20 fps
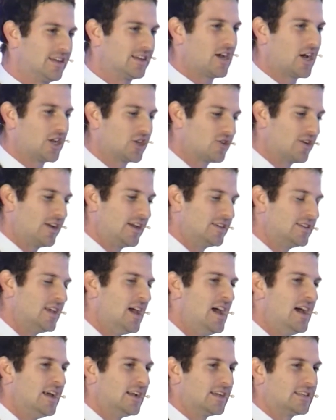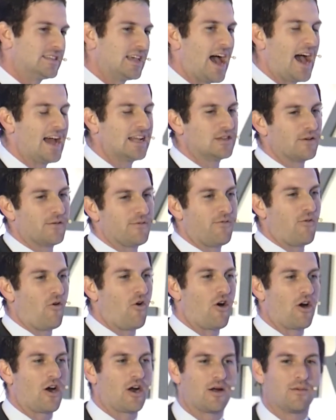countries decide to
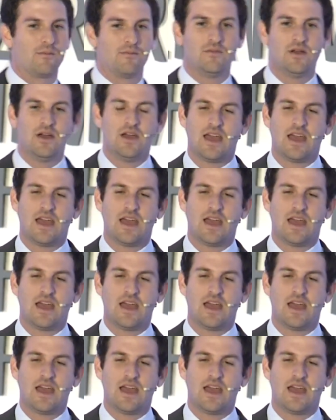form